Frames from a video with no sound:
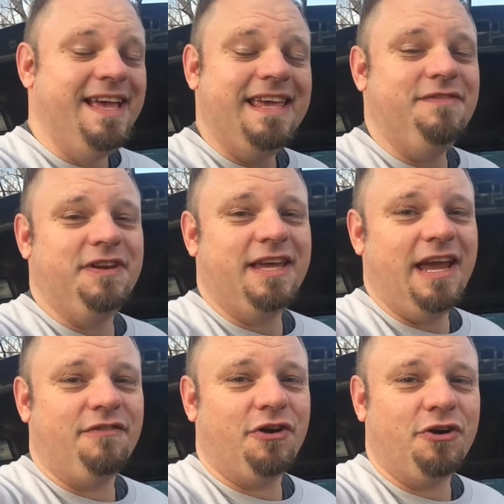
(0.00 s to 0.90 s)
even
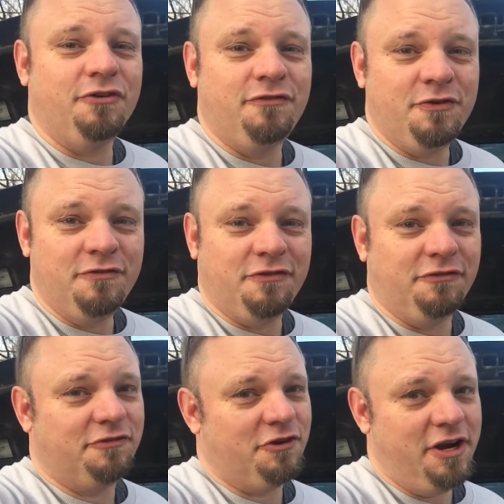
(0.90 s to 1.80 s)
gave her her food for
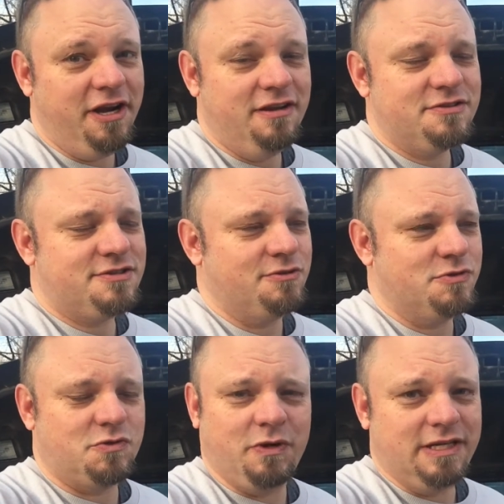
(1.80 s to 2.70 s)
free. So
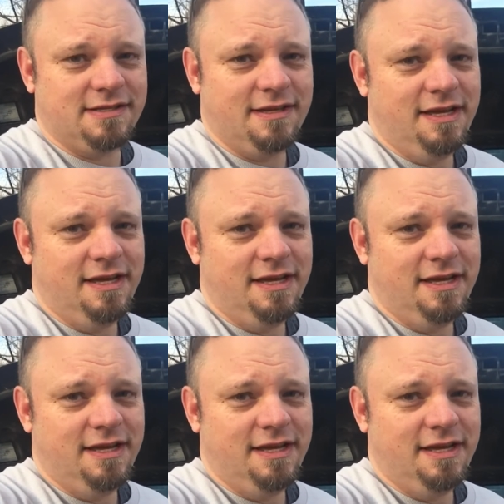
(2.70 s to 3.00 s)
sweet.